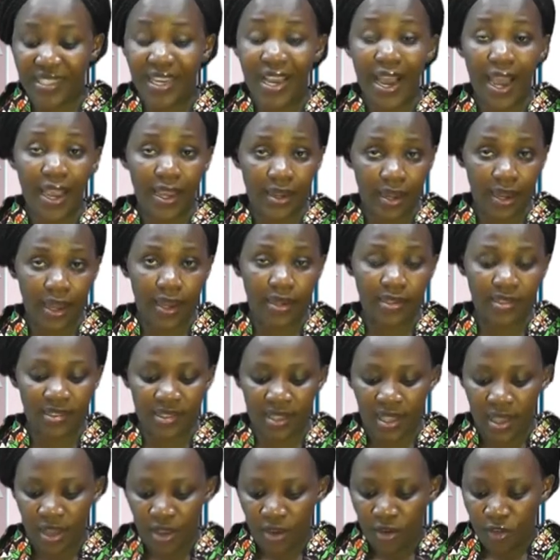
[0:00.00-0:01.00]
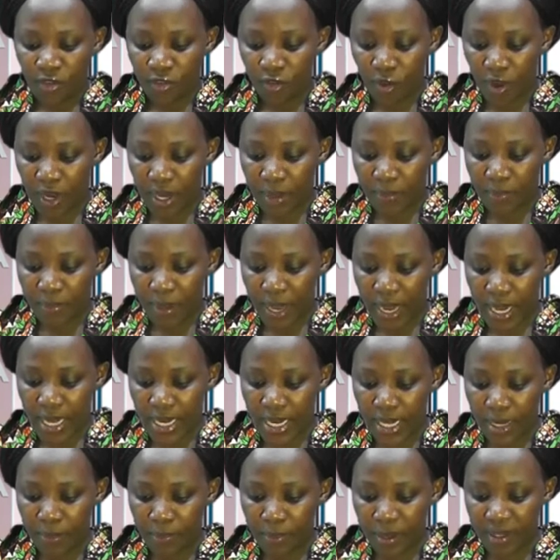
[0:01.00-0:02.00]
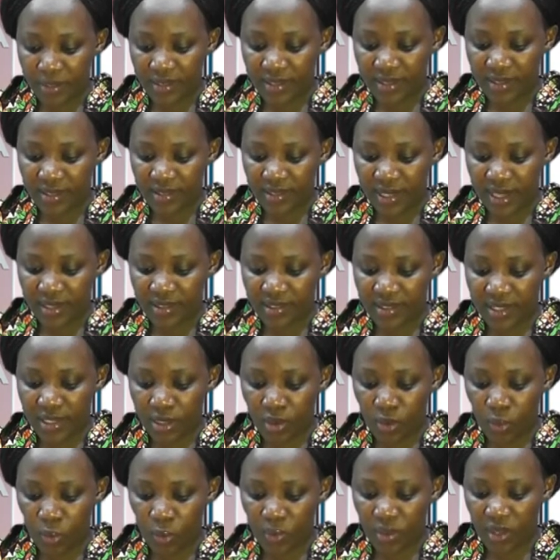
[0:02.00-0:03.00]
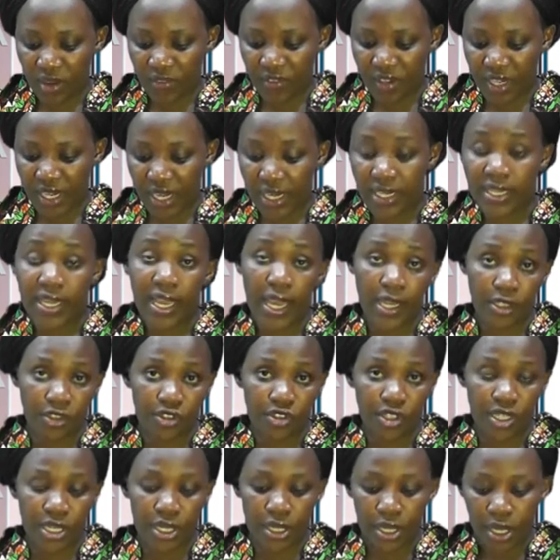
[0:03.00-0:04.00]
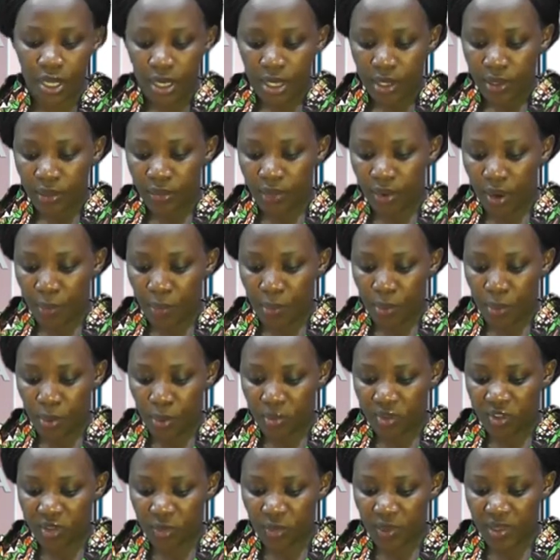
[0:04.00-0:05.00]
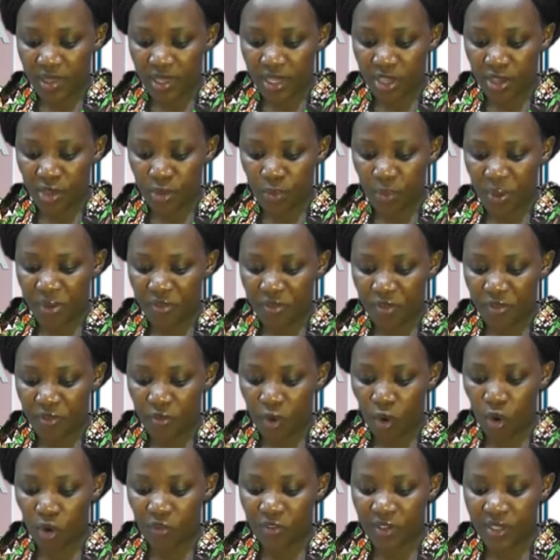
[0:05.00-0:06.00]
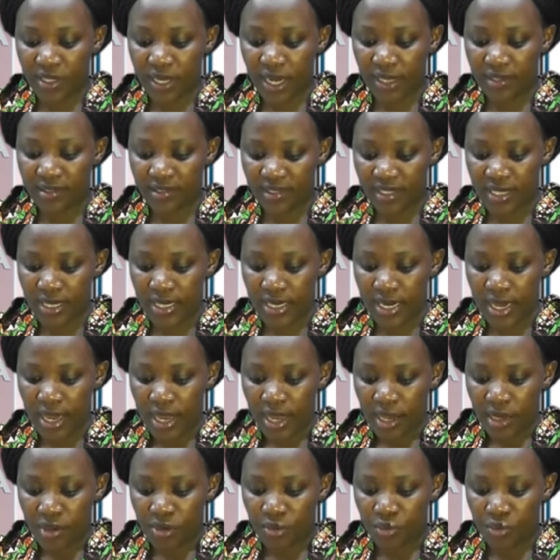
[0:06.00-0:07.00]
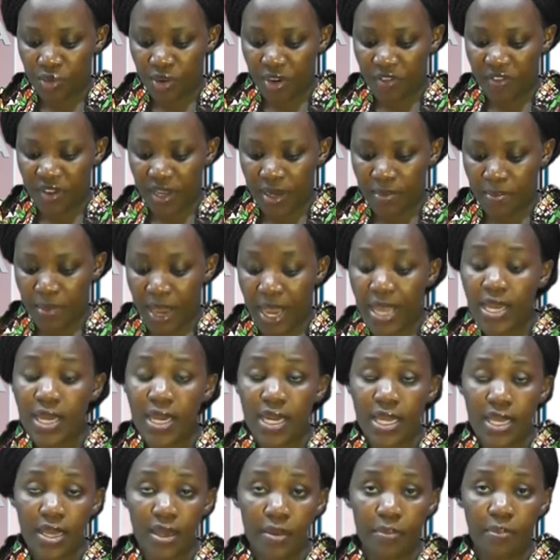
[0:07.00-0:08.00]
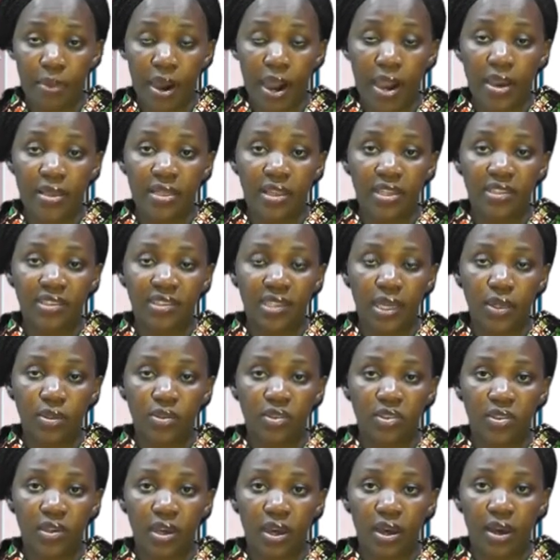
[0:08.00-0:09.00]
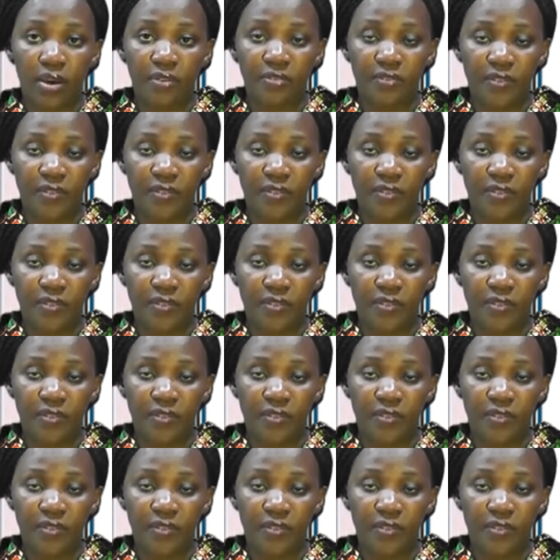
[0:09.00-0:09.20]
guidelines for campaigning parties as the North African country grapples with the new wave of COVID-19, driven mainly by the Delta